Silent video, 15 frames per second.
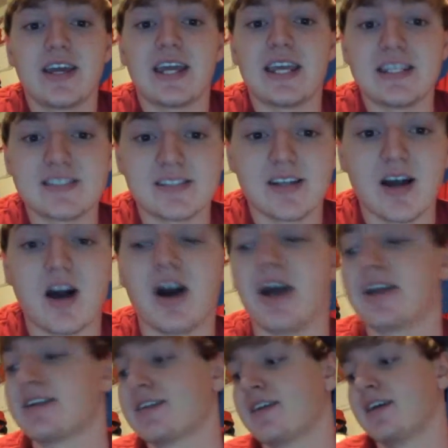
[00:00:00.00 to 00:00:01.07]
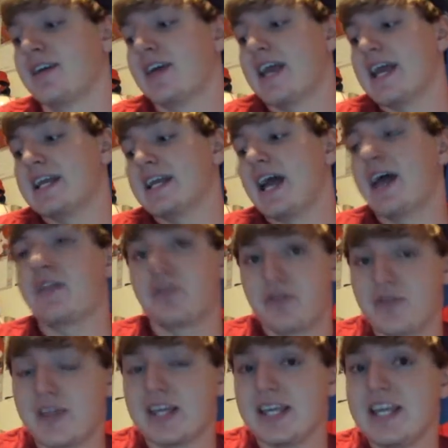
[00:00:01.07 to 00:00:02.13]
He's not. And I
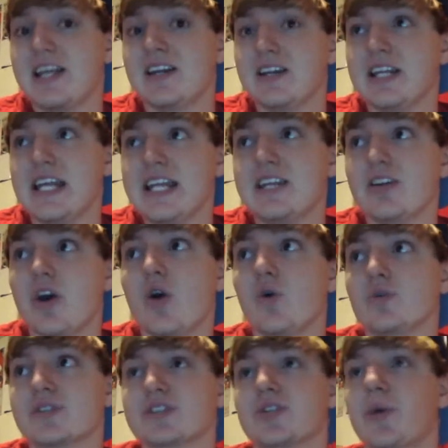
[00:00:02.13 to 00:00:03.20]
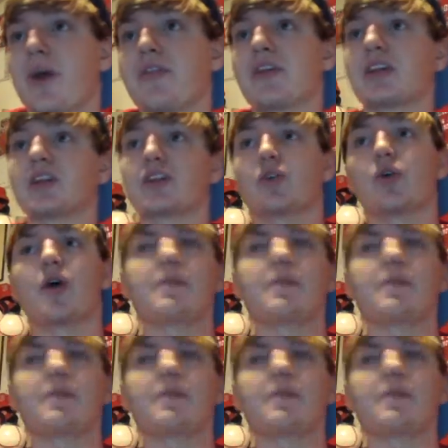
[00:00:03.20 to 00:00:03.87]
think he, he knows is the right thing to do.